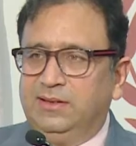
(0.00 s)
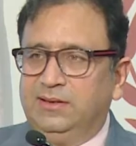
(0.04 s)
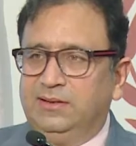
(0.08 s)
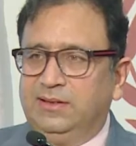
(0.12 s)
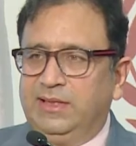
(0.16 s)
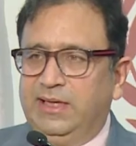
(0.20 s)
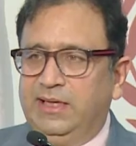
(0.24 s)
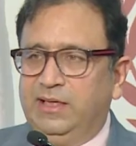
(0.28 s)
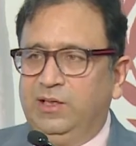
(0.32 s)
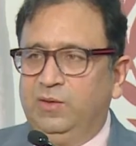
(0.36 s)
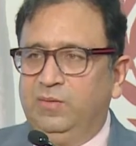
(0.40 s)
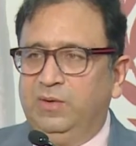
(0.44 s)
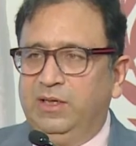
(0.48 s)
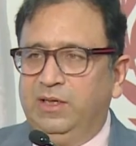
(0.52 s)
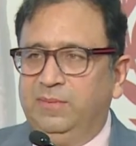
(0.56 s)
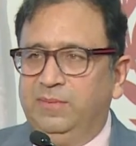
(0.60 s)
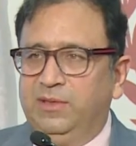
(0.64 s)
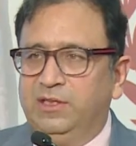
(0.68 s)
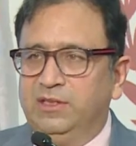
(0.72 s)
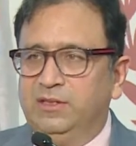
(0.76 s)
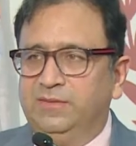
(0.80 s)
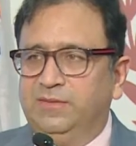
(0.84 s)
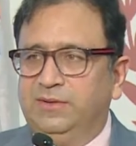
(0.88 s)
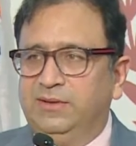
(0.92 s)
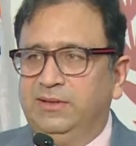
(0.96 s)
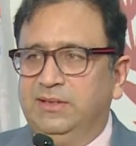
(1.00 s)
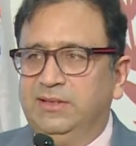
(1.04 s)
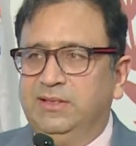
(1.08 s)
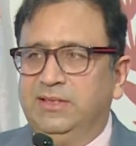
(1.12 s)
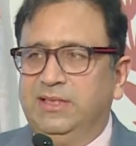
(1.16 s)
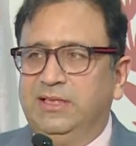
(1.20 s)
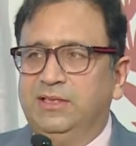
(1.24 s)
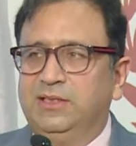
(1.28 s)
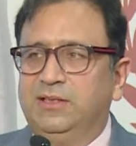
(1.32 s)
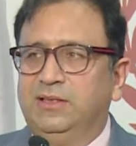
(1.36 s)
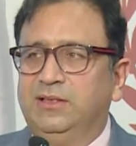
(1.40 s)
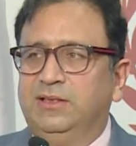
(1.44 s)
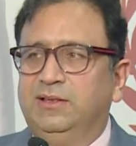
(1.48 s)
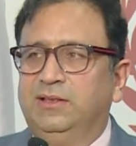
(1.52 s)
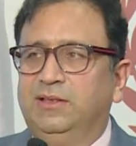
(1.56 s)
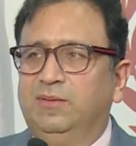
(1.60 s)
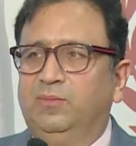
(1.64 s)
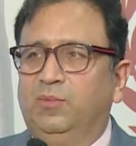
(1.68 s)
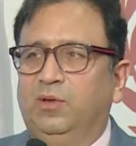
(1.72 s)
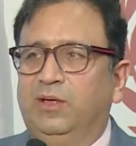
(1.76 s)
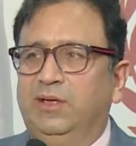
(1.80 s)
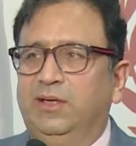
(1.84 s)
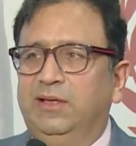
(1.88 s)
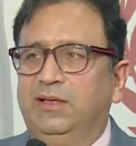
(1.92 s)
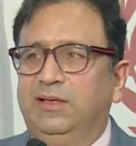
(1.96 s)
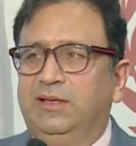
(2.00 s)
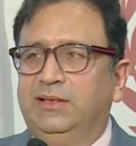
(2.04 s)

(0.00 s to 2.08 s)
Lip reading: Thank you very much for this session in the morning.